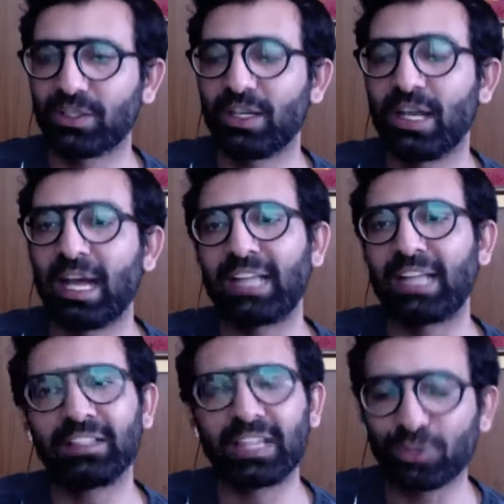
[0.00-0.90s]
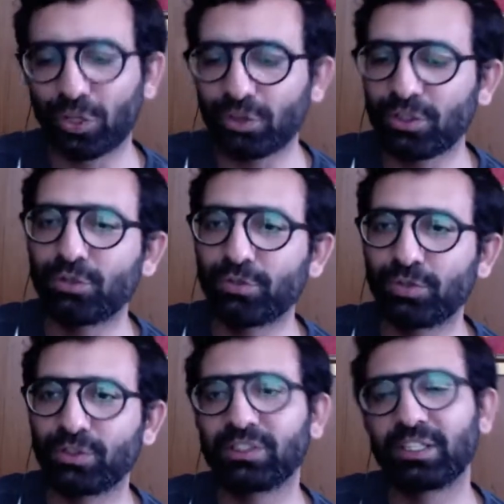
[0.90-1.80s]
And I think that's not only true for
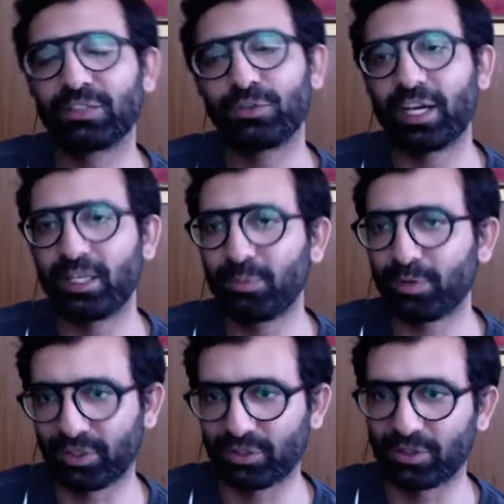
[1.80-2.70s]
this, that's for any profession.